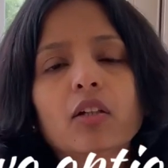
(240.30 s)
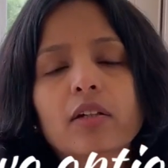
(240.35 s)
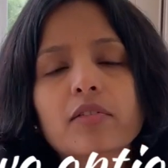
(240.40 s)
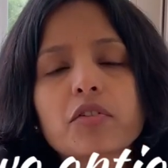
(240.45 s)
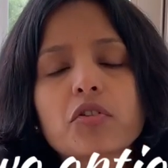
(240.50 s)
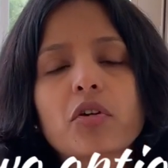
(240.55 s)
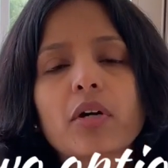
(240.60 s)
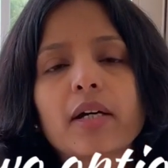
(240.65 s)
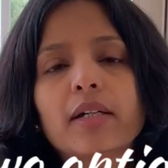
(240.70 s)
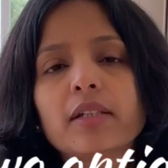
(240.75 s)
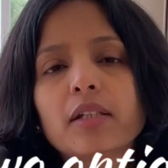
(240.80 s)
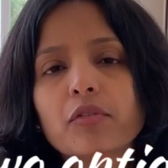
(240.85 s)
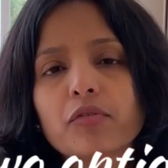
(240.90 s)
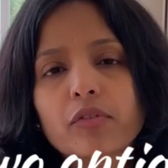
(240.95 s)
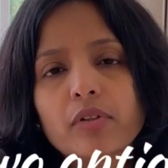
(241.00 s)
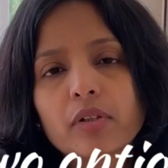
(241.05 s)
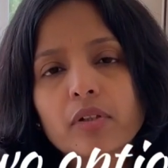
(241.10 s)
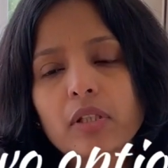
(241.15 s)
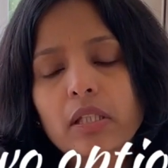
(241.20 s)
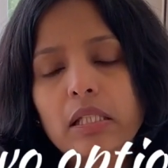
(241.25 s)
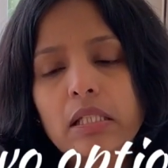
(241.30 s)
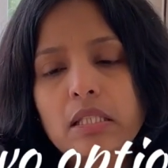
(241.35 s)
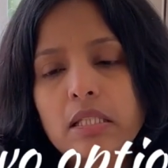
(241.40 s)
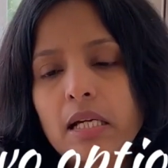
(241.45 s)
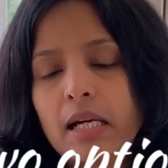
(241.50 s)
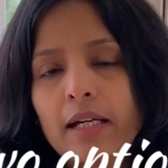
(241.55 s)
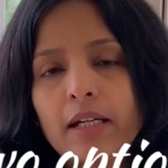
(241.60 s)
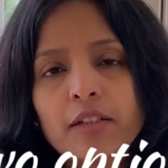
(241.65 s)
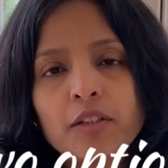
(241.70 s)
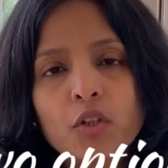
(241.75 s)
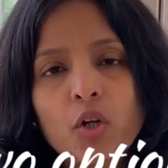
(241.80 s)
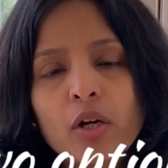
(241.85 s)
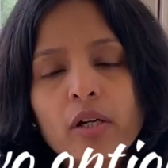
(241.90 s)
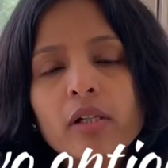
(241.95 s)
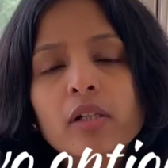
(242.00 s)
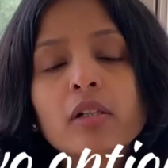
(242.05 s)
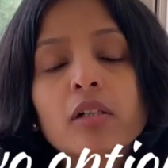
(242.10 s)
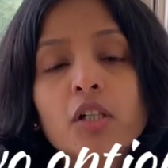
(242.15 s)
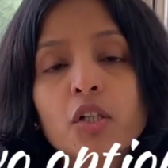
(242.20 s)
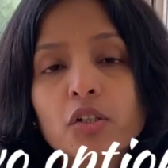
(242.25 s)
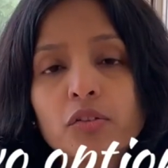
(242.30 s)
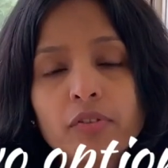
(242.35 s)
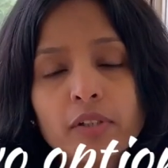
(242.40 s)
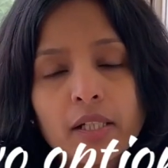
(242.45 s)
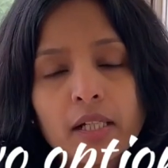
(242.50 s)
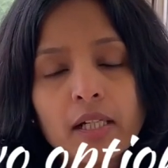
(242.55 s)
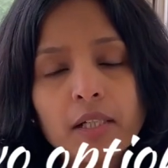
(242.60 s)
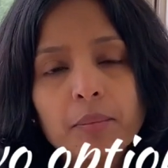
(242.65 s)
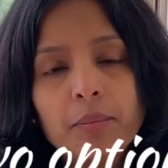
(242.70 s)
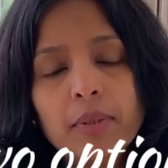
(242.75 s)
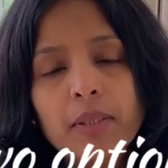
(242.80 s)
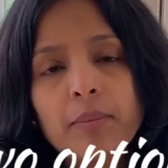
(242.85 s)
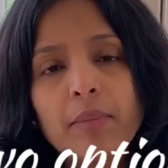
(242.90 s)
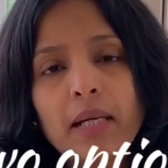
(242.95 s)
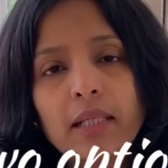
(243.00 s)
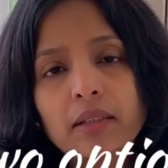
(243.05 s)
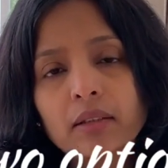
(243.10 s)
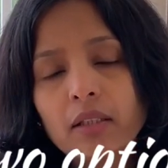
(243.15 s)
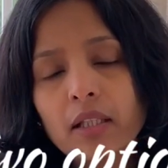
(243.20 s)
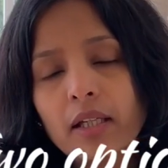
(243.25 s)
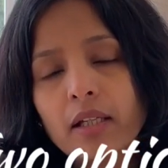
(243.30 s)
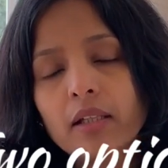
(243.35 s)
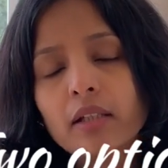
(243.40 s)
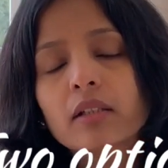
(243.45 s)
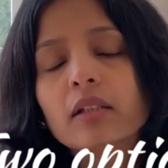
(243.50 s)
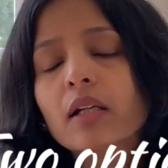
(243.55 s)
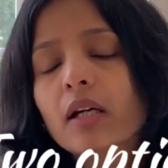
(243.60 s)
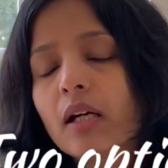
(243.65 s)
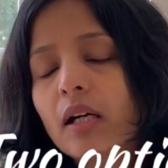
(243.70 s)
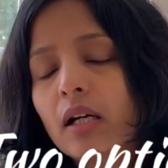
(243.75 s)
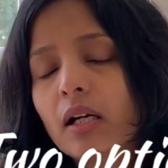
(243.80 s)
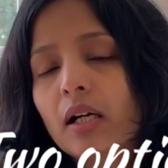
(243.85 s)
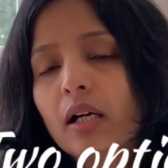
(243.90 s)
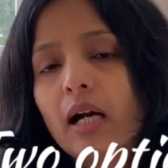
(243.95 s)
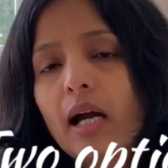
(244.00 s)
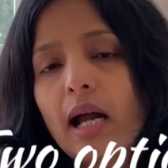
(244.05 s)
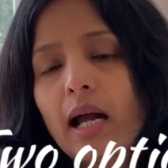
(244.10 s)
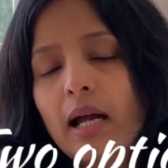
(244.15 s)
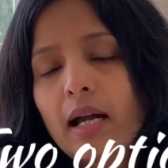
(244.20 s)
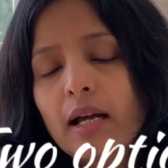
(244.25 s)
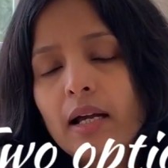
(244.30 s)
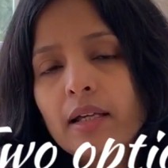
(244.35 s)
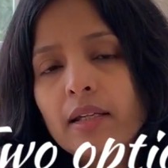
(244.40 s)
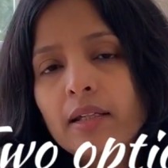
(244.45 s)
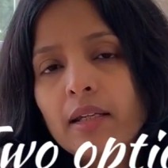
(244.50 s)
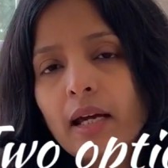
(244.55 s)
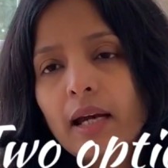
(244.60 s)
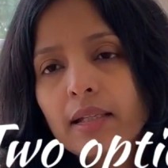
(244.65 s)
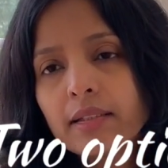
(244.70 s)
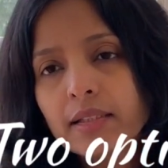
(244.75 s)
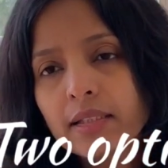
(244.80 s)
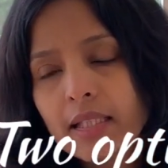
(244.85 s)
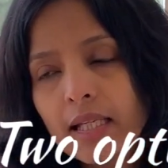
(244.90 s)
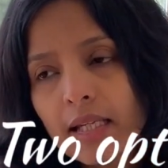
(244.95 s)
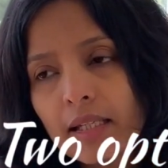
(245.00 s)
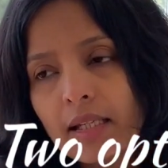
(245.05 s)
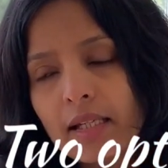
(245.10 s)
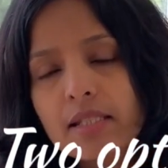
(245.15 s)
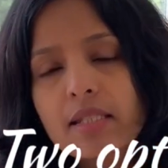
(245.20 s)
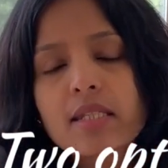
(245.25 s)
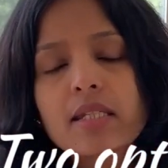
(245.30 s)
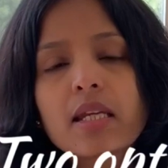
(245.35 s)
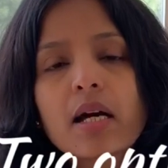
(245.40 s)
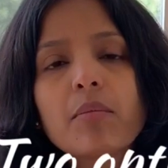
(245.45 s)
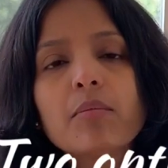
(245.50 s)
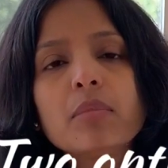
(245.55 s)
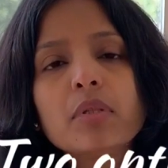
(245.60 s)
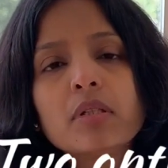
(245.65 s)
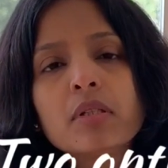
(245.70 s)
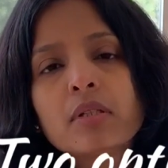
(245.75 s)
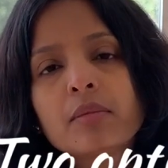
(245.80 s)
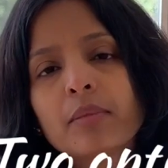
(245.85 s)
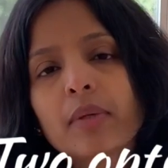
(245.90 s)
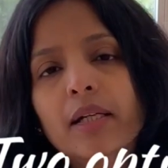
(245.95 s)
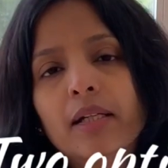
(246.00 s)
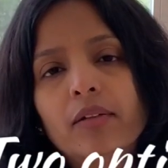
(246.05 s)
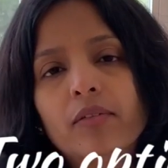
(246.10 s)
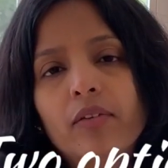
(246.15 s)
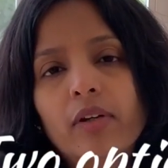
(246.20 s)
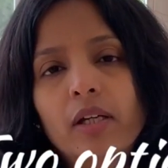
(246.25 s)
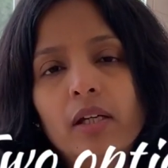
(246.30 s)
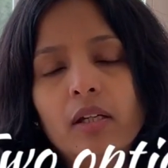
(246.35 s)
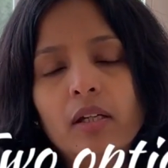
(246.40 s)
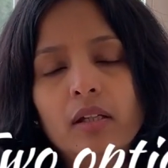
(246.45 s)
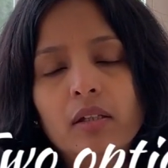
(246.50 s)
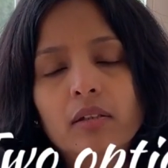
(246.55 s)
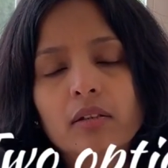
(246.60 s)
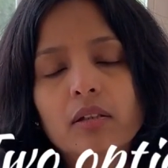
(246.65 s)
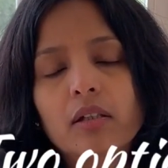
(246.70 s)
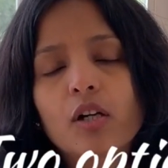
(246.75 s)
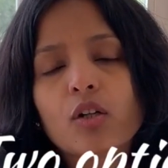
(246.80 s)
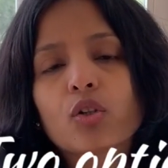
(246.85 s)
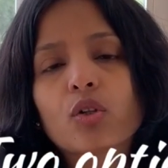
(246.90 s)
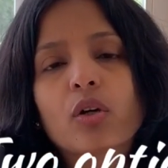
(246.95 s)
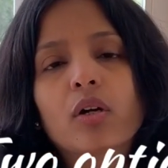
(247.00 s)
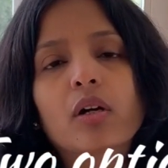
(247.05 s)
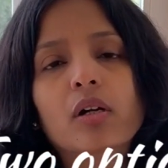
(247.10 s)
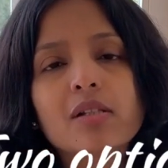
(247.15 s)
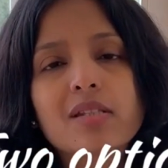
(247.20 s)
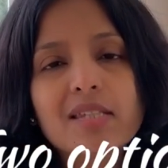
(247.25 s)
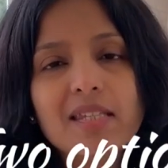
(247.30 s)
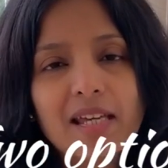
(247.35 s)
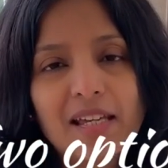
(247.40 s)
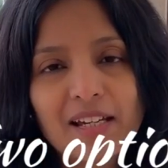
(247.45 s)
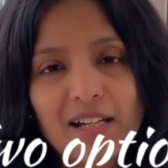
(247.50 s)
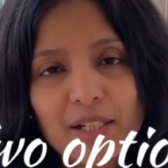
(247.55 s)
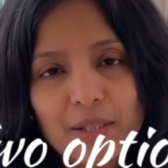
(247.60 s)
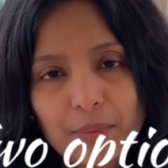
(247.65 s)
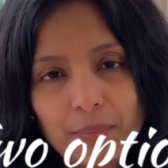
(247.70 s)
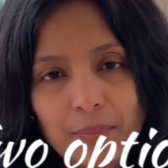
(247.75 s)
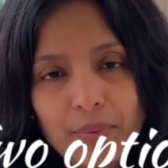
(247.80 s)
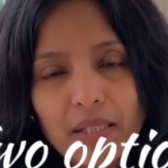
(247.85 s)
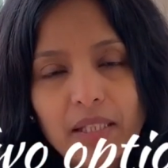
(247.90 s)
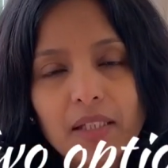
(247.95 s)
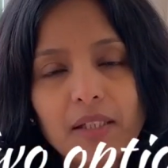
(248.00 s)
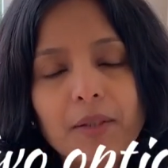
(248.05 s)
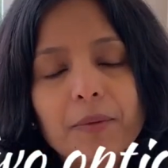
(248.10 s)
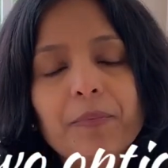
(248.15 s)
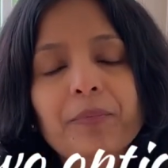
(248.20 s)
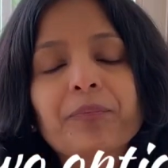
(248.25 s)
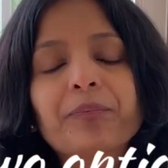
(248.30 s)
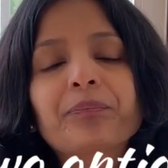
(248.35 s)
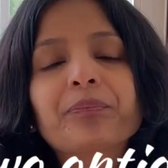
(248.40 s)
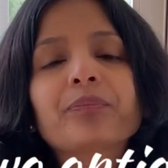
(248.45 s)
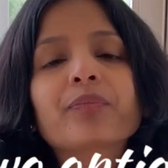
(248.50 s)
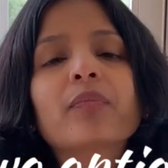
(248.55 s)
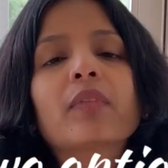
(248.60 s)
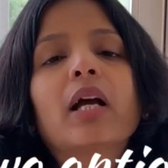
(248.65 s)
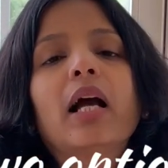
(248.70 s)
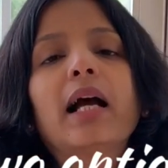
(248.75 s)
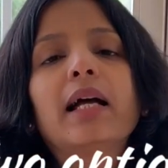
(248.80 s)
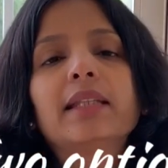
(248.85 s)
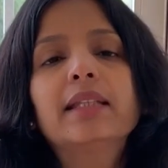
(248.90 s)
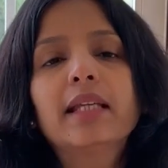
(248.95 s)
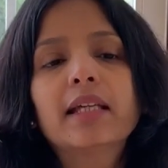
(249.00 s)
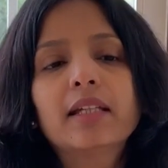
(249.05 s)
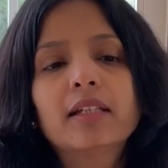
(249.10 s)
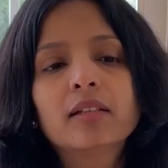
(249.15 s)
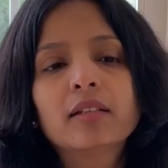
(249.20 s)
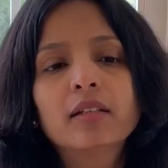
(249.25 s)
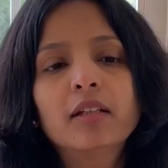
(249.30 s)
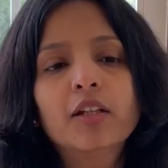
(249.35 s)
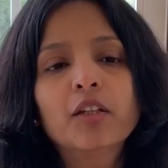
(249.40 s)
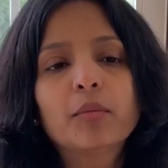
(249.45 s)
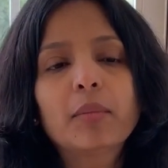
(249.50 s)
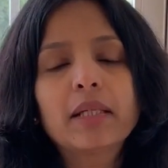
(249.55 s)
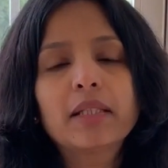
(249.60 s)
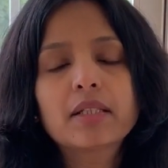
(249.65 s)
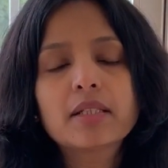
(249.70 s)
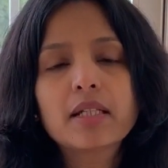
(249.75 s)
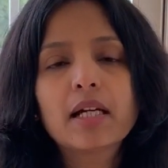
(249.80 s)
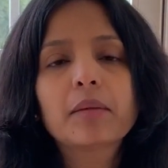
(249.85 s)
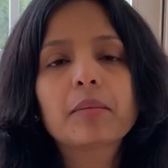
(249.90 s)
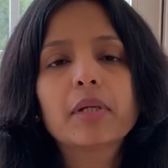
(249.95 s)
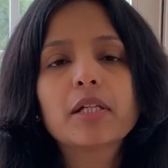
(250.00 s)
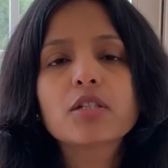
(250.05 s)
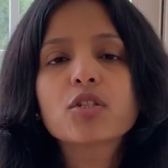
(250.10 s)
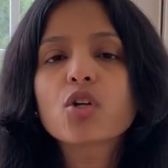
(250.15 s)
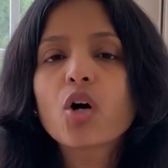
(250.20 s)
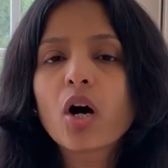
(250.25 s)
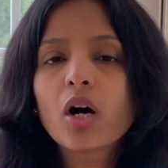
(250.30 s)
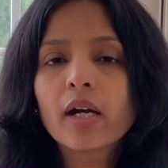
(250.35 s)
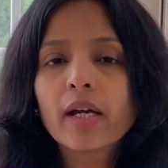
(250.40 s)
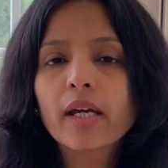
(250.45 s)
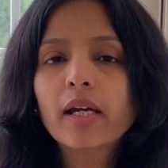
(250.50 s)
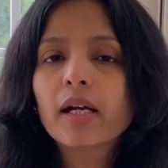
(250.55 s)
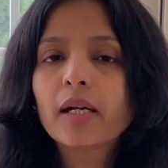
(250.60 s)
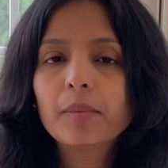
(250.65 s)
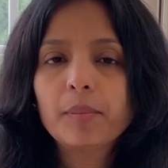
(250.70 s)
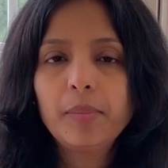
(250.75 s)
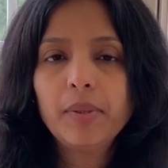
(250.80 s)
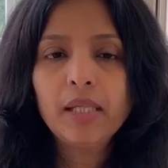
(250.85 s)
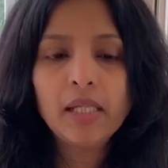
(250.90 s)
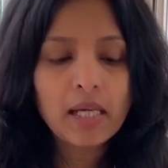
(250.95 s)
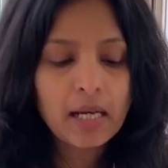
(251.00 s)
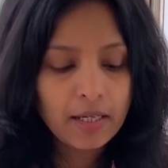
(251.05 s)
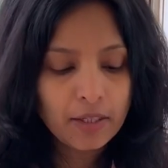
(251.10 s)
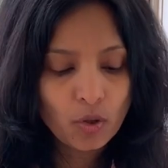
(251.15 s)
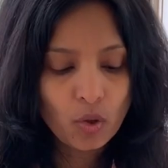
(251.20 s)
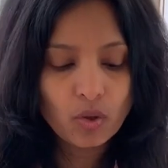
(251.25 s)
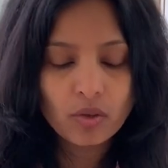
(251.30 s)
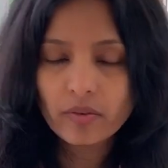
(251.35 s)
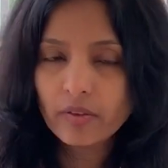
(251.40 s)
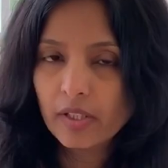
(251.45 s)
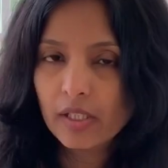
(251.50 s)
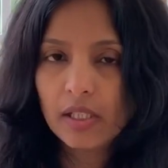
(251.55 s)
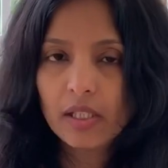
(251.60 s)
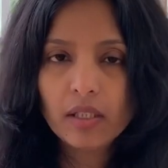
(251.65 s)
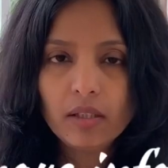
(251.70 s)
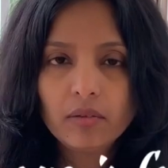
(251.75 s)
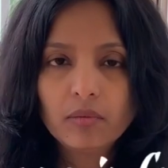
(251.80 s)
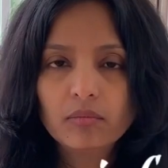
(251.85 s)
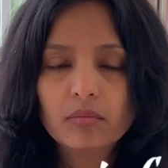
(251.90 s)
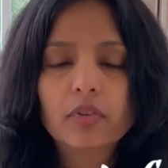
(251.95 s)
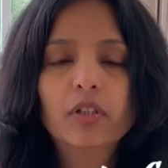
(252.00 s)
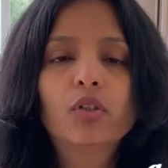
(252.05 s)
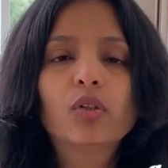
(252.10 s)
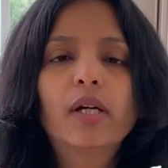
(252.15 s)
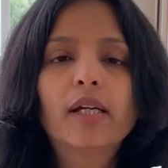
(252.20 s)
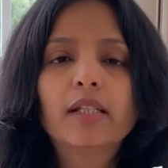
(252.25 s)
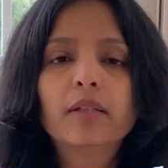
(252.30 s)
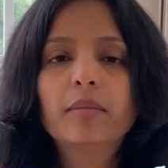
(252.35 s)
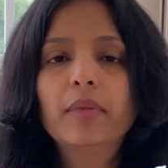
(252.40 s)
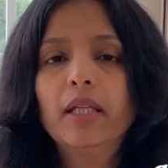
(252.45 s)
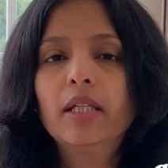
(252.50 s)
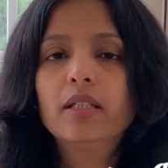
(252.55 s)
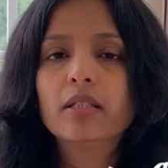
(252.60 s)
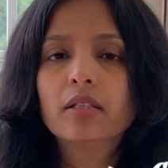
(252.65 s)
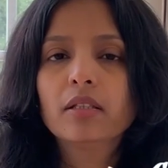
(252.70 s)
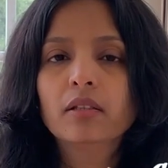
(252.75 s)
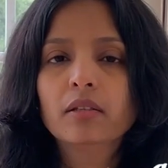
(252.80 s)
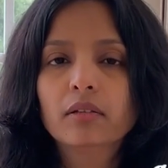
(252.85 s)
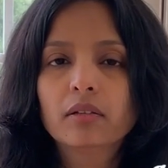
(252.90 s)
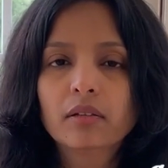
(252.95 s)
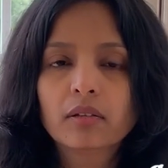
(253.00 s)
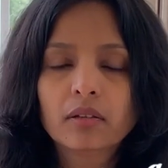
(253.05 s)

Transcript: I was trying different things. I had not heard of AIP back then, and then I stumbled my way across AIP. And then by the time I saw AIP, I had already eliminated